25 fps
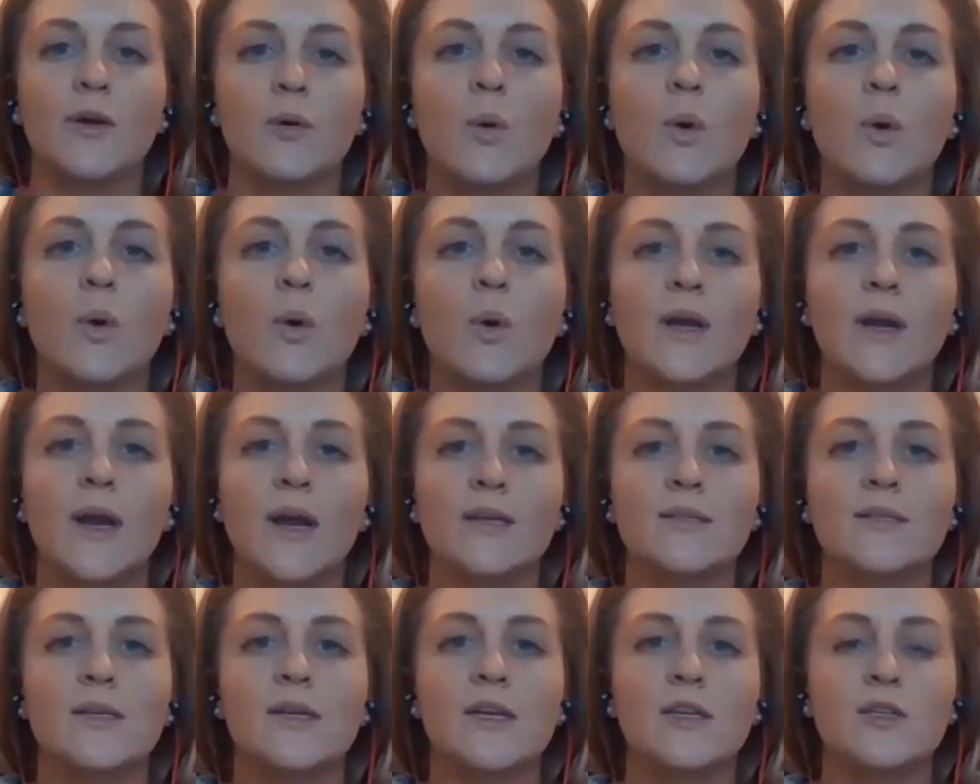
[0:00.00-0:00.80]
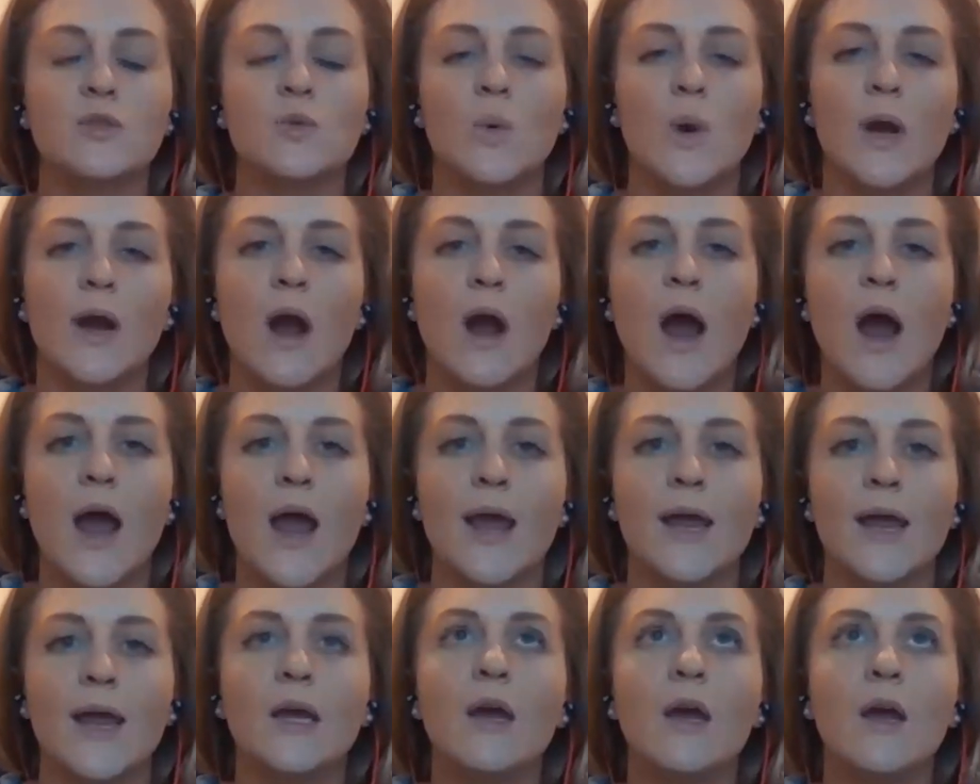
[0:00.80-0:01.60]
And organizing is where
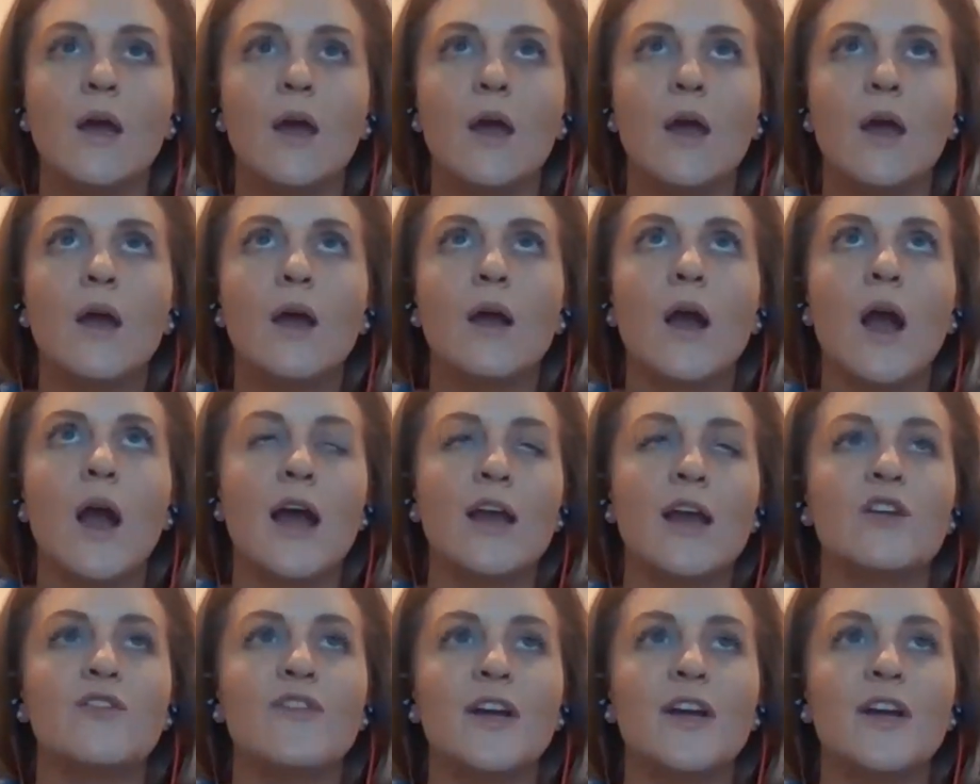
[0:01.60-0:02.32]
I kind